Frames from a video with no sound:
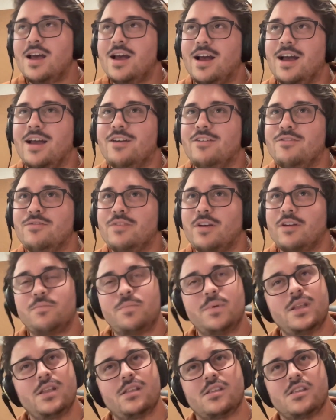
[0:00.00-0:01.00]
I've
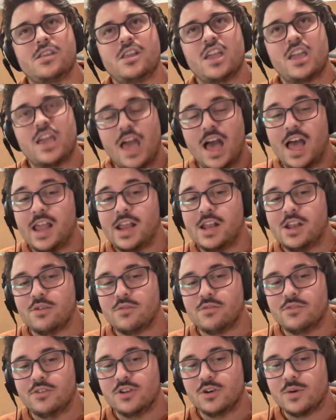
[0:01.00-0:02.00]
been kind
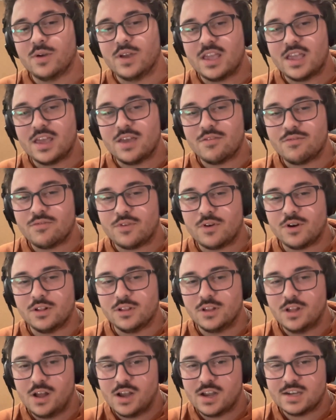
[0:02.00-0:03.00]
of doing it for a
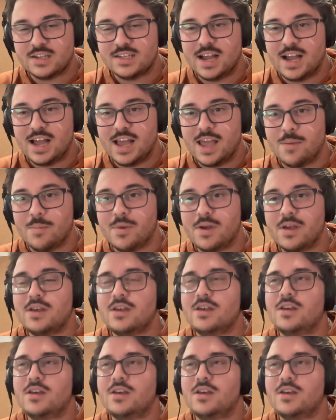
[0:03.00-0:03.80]
long time.